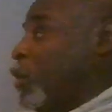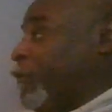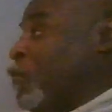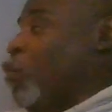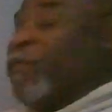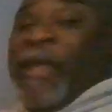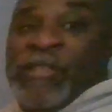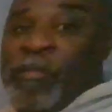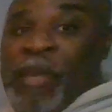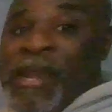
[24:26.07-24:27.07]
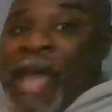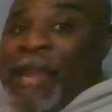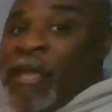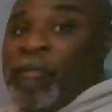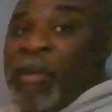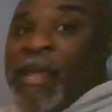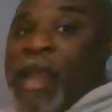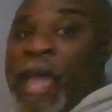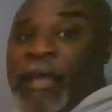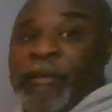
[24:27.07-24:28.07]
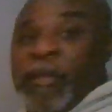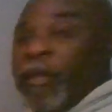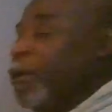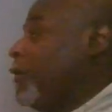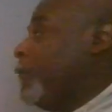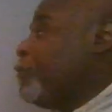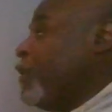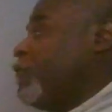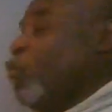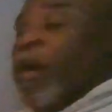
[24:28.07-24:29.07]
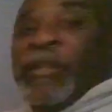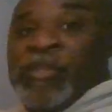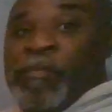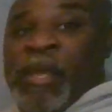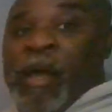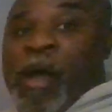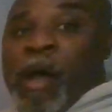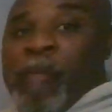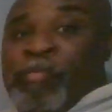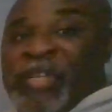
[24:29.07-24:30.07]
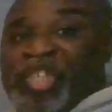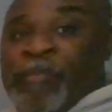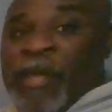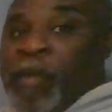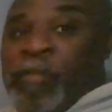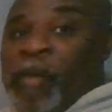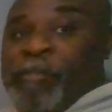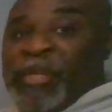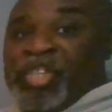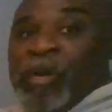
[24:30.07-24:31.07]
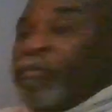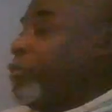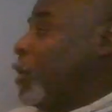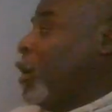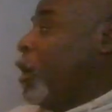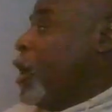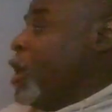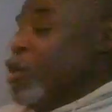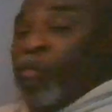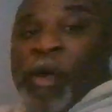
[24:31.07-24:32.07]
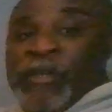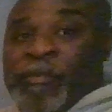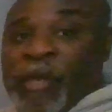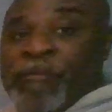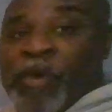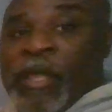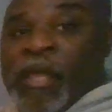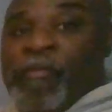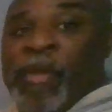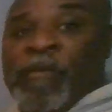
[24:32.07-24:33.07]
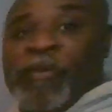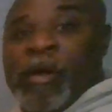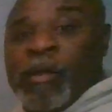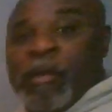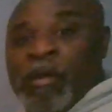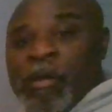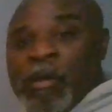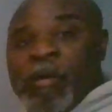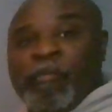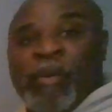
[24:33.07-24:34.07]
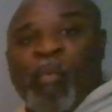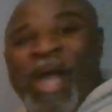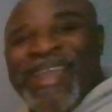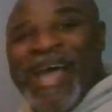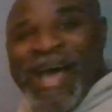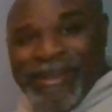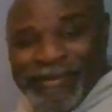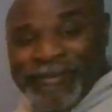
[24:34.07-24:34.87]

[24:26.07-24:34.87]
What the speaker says: If you want that to be a knight, it could be a knight. If you want it to be a bishop, it could be a bishop. If you want it to be a rook, it can be a rook. But why not?